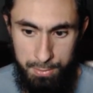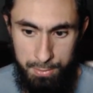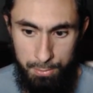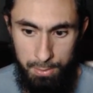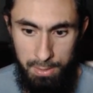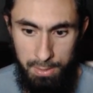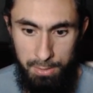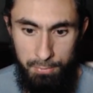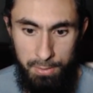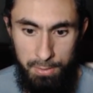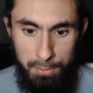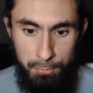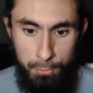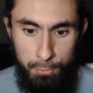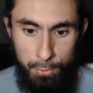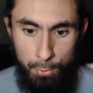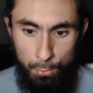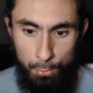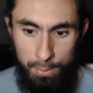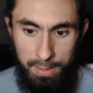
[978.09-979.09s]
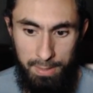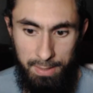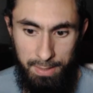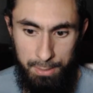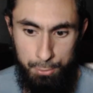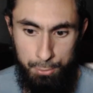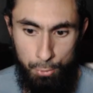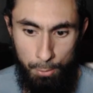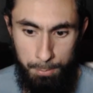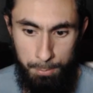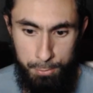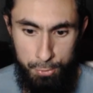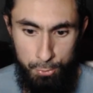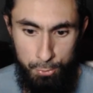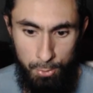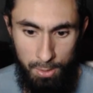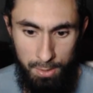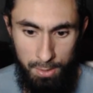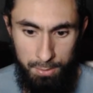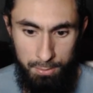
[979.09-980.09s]
So even if you can only get like top
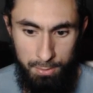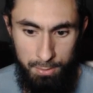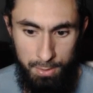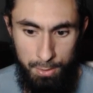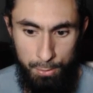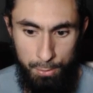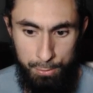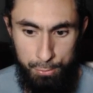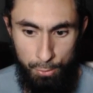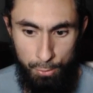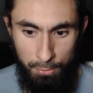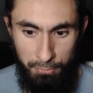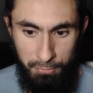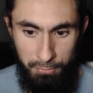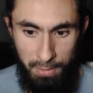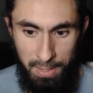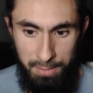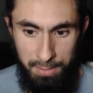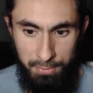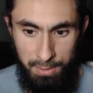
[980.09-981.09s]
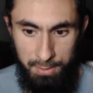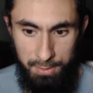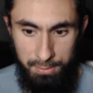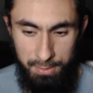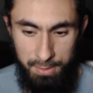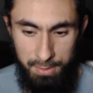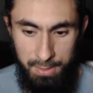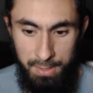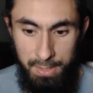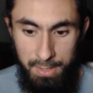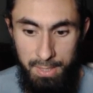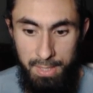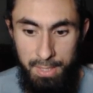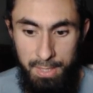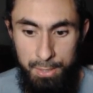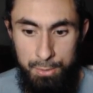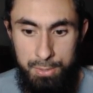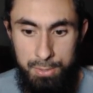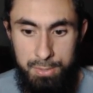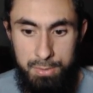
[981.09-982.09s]
200 or top 500,
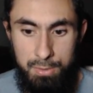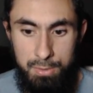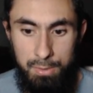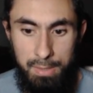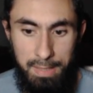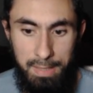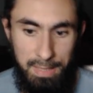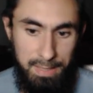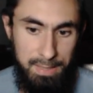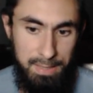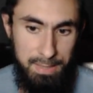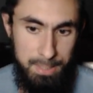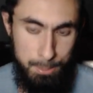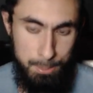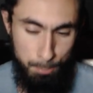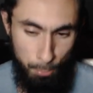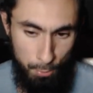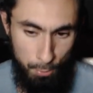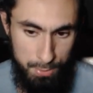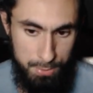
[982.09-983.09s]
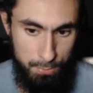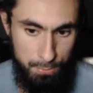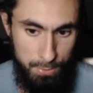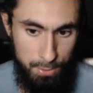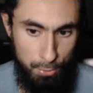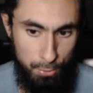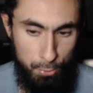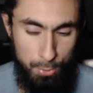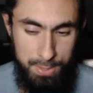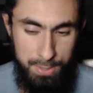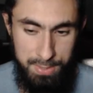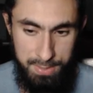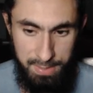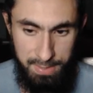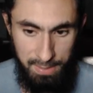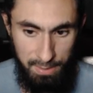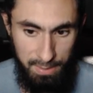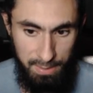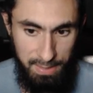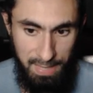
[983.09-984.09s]
you're still getting these bonus arena coins
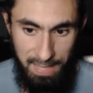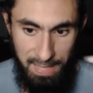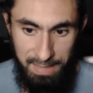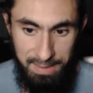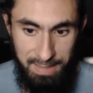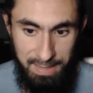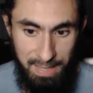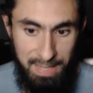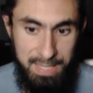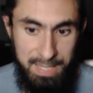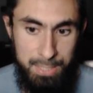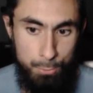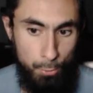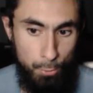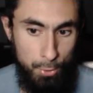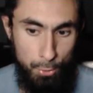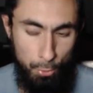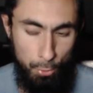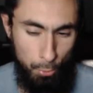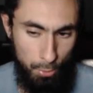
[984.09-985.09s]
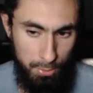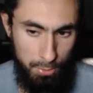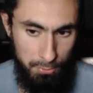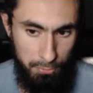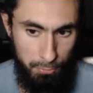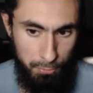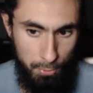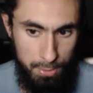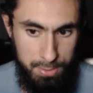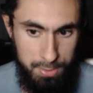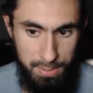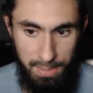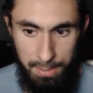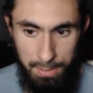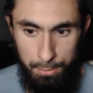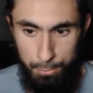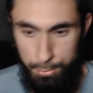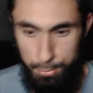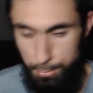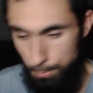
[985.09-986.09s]
daily, and that is what you're looking for to
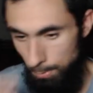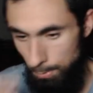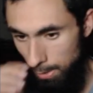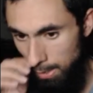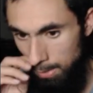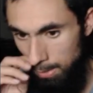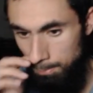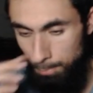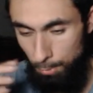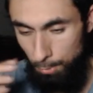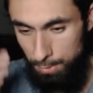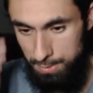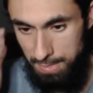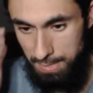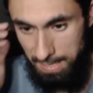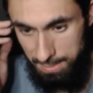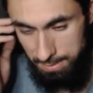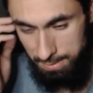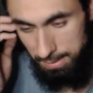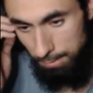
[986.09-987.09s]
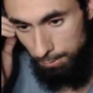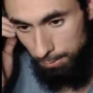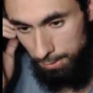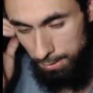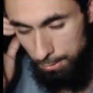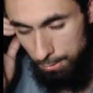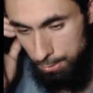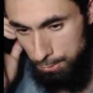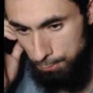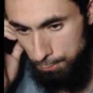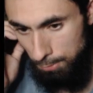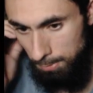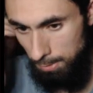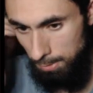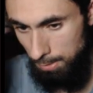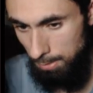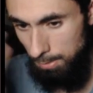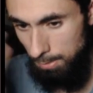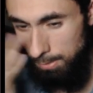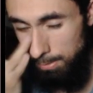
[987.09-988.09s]
get those bonus S level heroes from
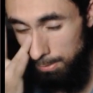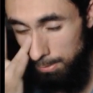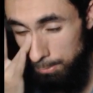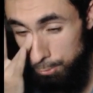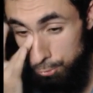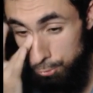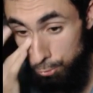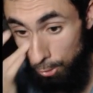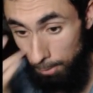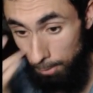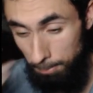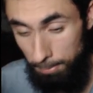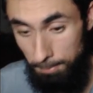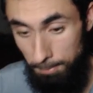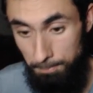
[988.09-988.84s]
the shop,